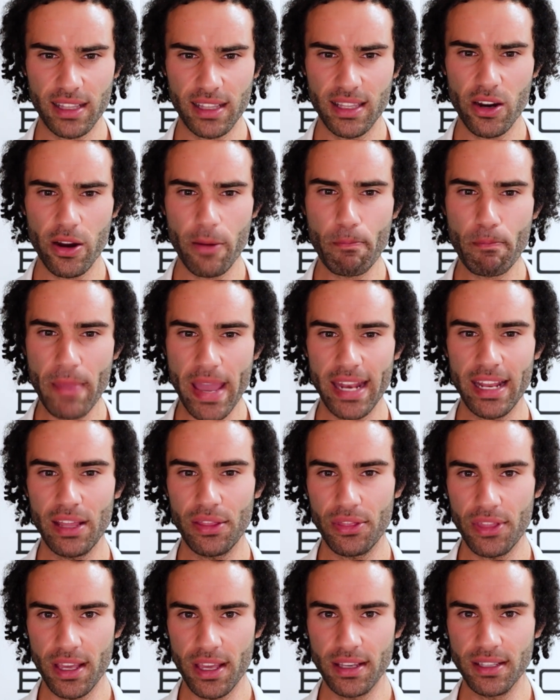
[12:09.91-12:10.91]
like there are
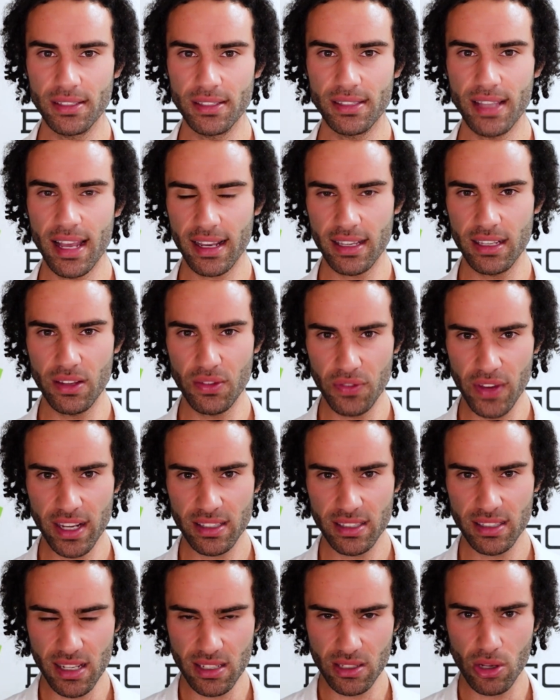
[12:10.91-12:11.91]
many things that can
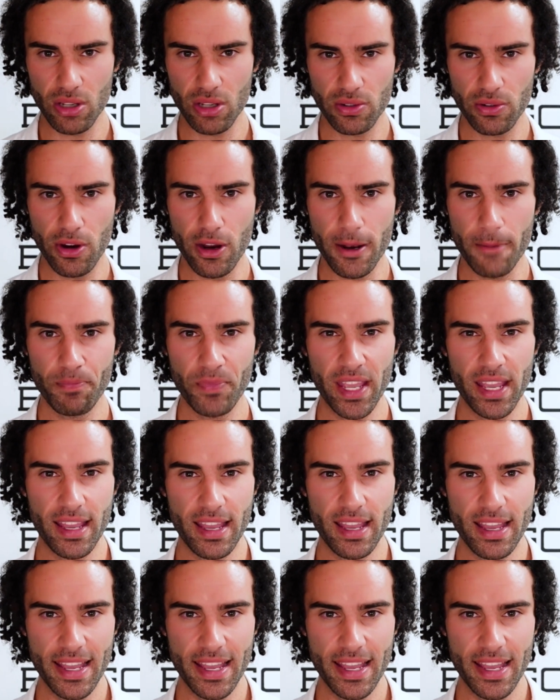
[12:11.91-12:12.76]
affect testosterone.